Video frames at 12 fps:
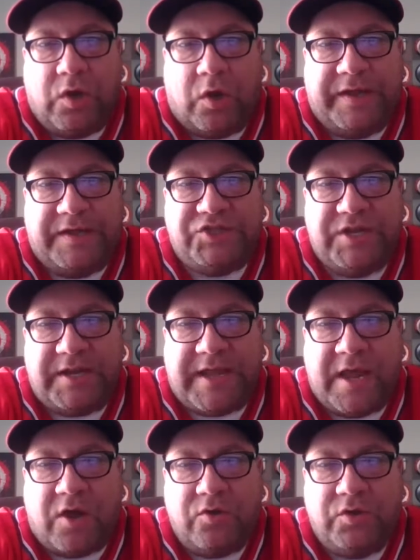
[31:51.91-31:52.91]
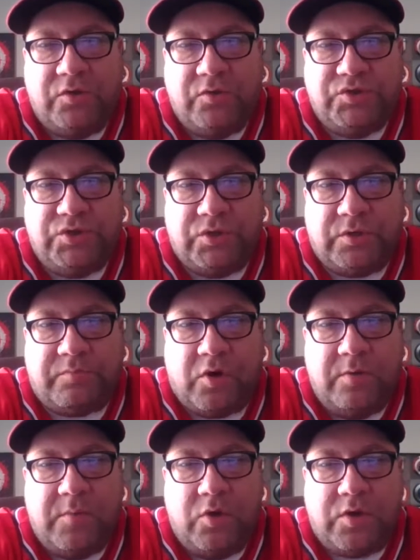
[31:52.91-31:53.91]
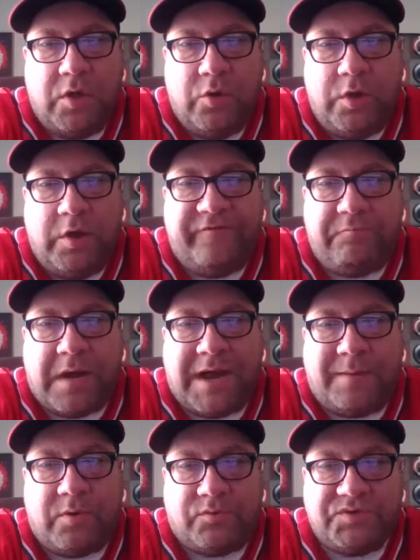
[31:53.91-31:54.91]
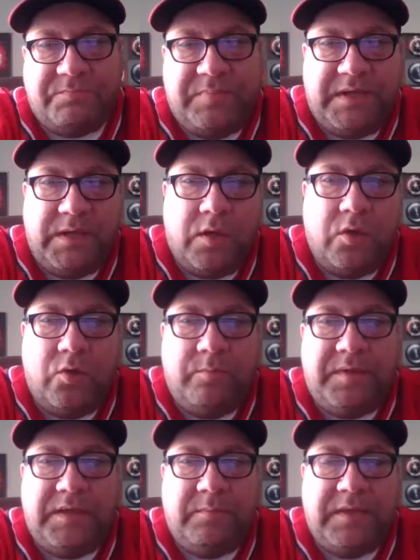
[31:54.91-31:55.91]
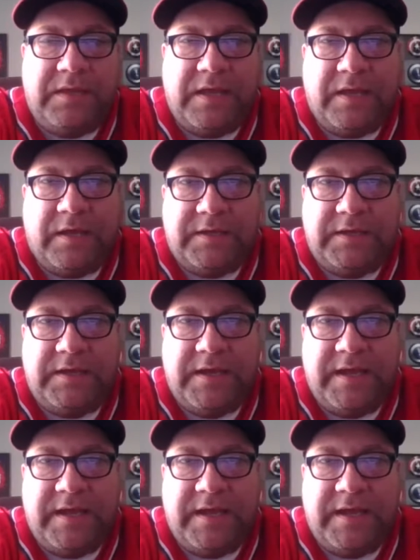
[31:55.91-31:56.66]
At checkout, use your promo code of Bobbles, BOBBLES,